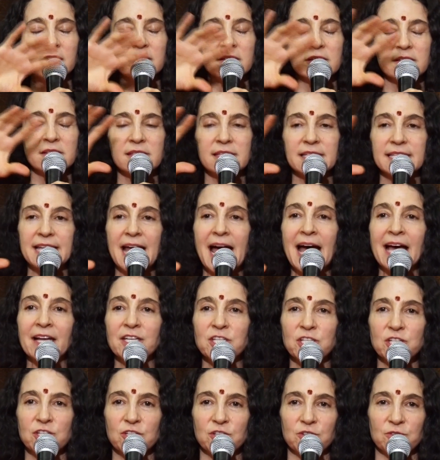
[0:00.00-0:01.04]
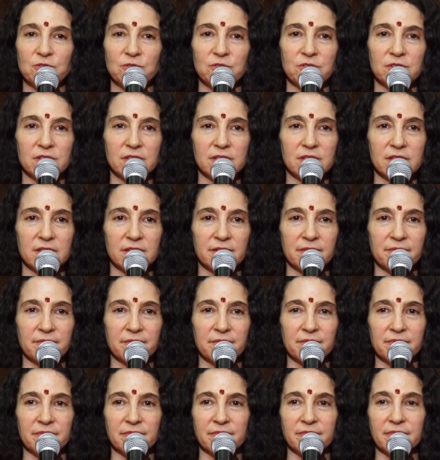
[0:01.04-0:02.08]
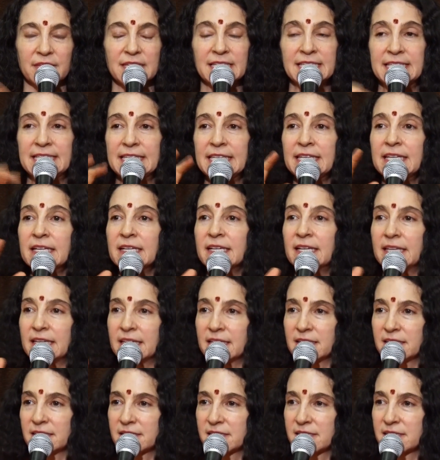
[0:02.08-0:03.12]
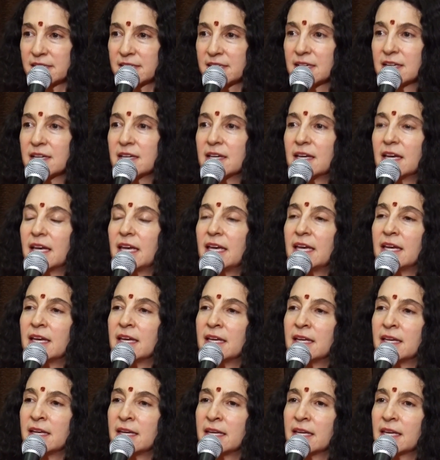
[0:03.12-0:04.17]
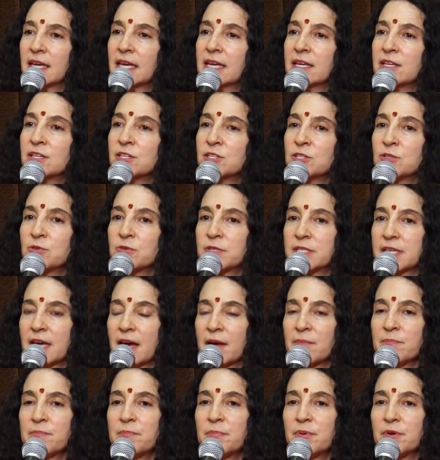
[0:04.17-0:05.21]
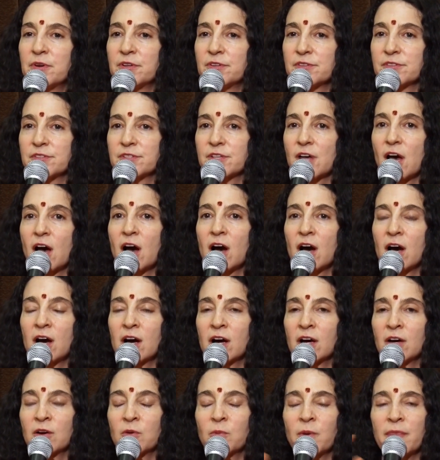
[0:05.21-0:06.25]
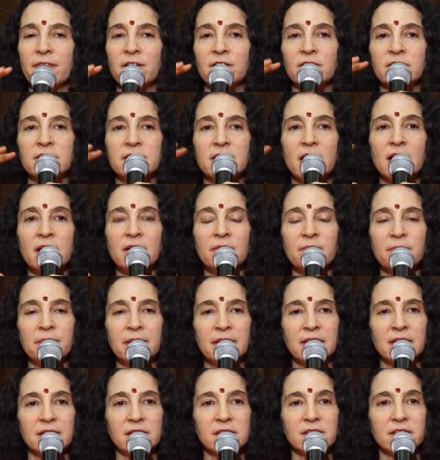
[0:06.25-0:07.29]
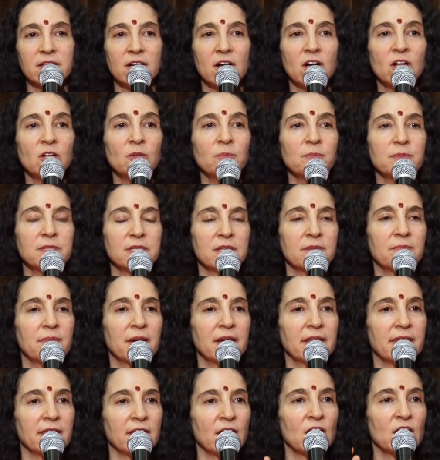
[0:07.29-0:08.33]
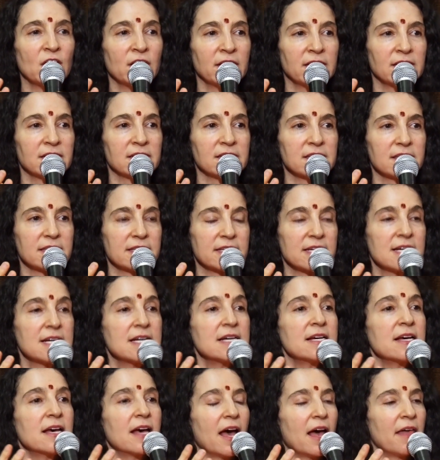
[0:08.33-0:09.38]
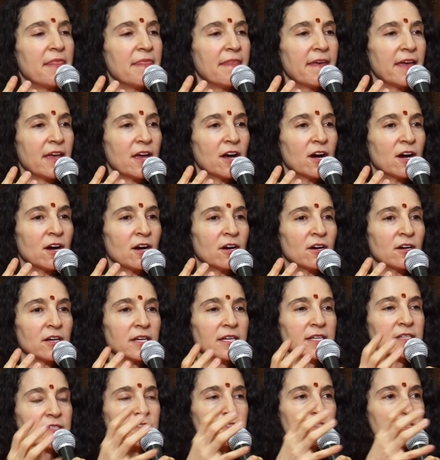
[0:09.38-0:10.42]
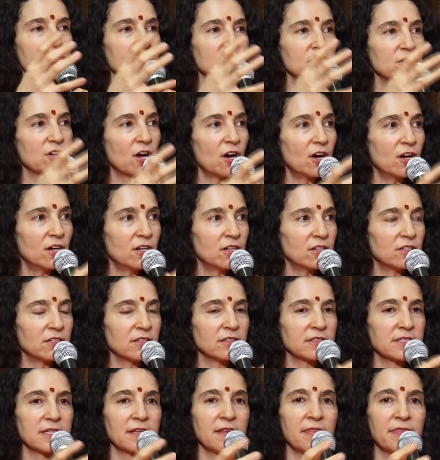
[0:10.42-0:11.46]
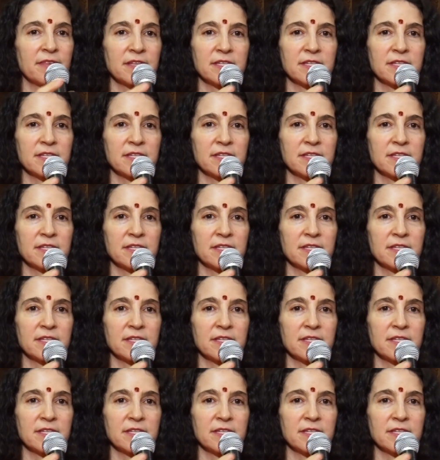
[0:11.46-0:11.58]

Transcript: statues, deities in Hindu temples are, when they're done being sculpted by the artist and they are installed in